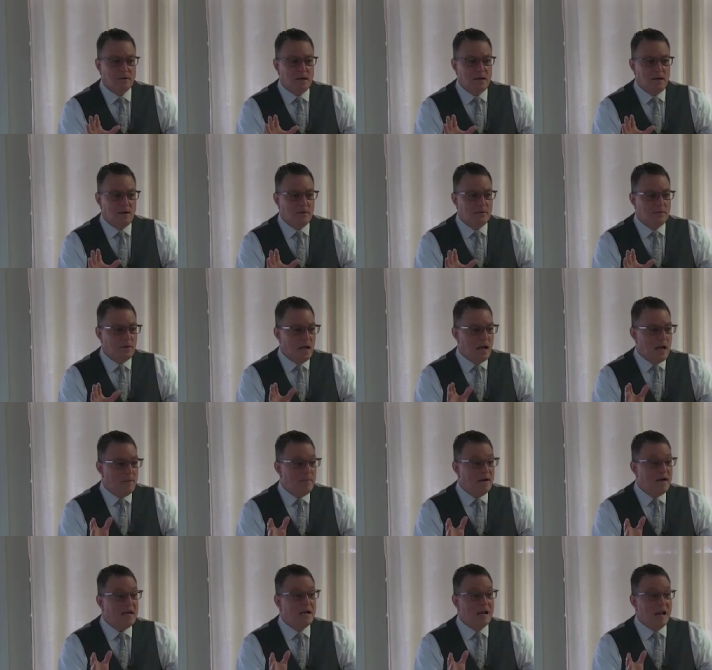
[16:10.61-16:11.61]
You know,
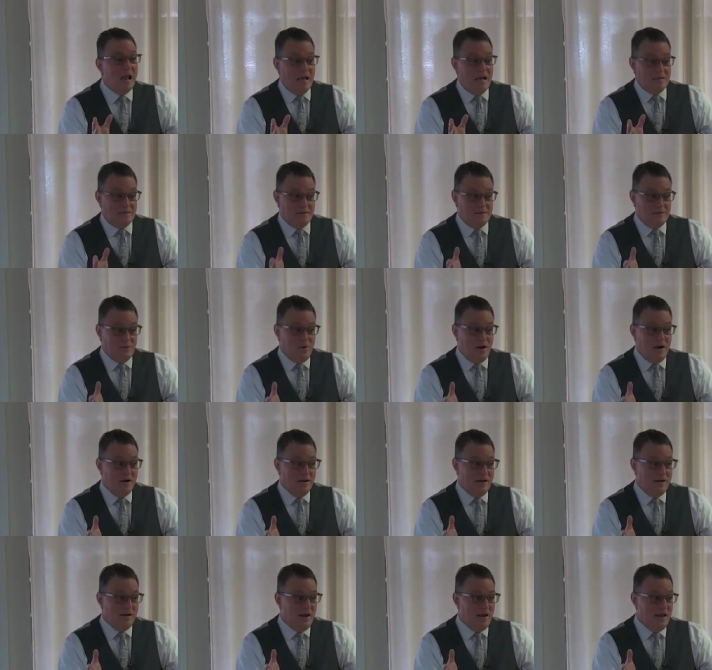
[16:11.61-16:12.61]
how many glasses of
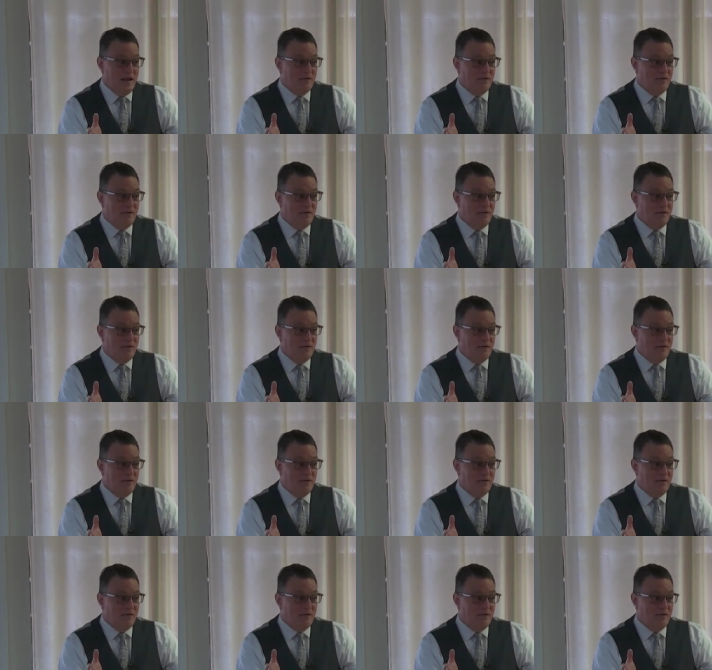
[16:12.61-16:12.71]
wine are you going to